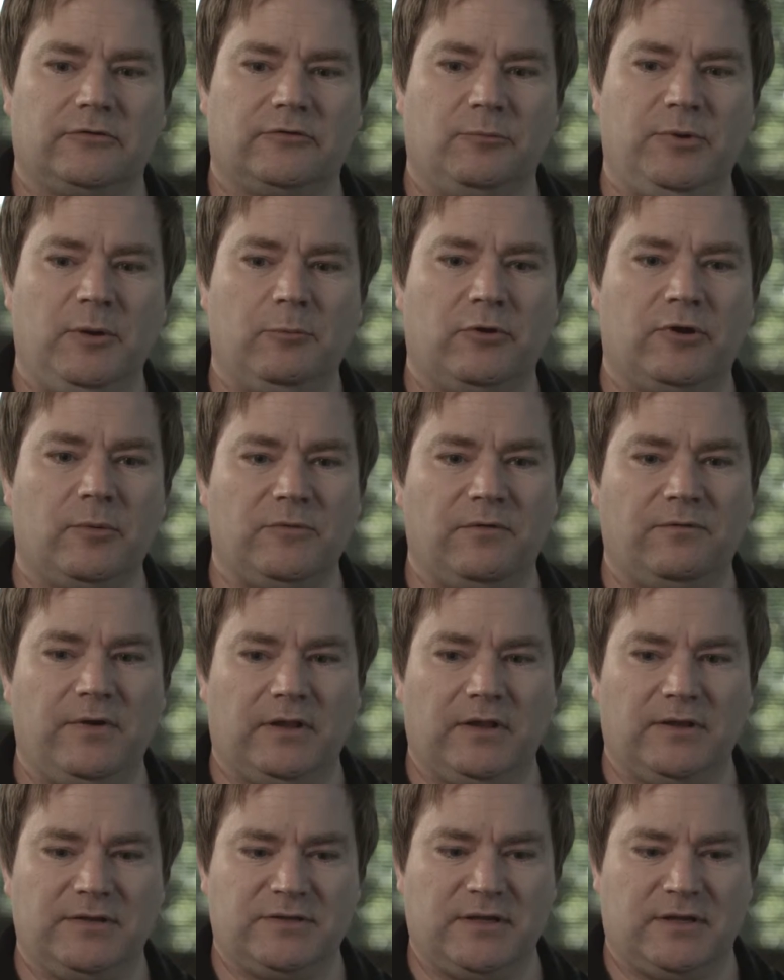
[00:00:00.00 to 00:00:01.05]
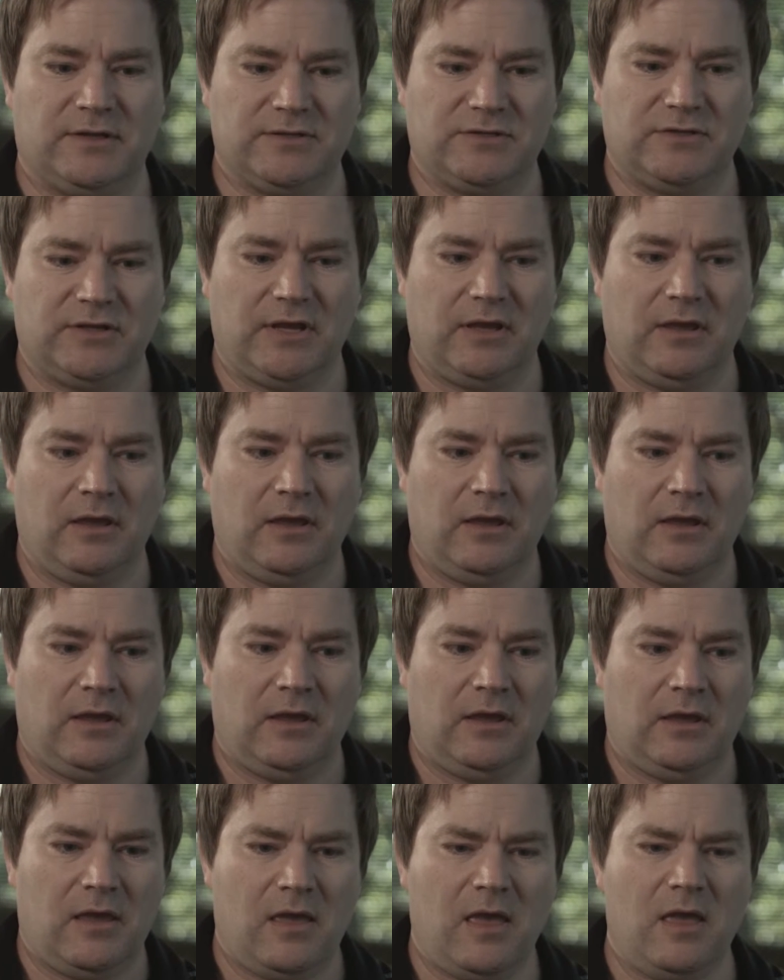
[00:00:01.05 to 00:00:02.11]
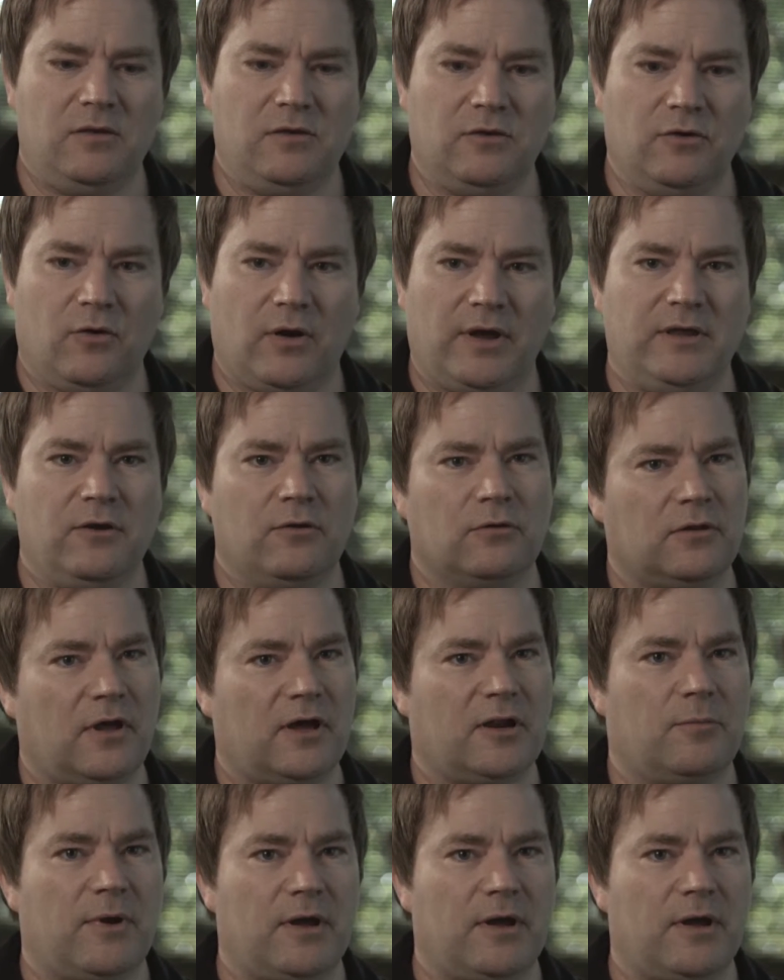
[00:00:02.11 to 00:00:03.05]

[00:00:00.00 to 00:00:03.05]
Some people come to Valencell and say, hey, you know, I hear a lot